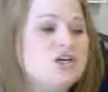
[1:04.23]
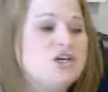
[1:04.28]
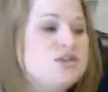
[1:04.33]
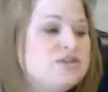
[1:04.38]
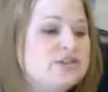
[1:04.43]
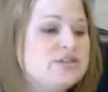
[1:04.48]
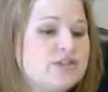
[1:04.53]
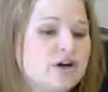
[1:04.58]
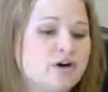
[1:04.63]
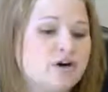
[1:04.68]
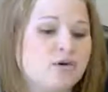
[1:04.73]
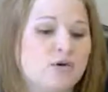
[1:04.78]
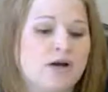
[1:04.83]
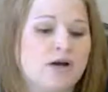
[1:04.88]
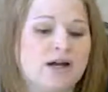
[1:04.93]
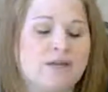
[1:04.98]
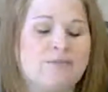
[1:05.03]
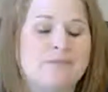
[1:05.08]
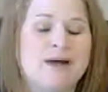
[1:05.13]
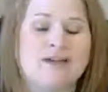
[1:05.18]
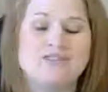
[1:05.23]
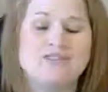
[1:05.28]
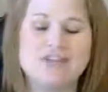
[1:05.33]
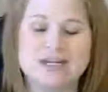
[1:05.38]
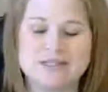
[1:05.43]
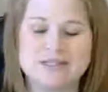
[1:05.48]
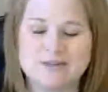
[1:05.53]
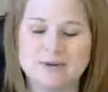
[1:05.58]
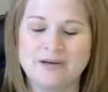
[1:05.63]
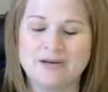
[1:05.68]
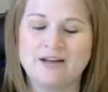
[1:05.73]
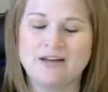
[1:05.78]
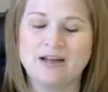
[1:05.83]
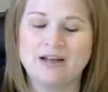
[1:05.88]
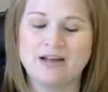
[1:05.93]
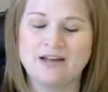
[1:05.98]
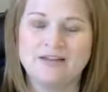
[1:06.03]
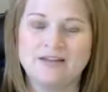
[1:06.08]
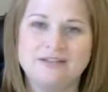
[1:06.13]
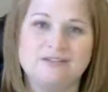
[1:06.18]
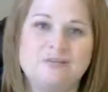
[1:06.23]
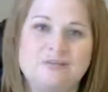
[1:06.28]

So I've talked about it a lot,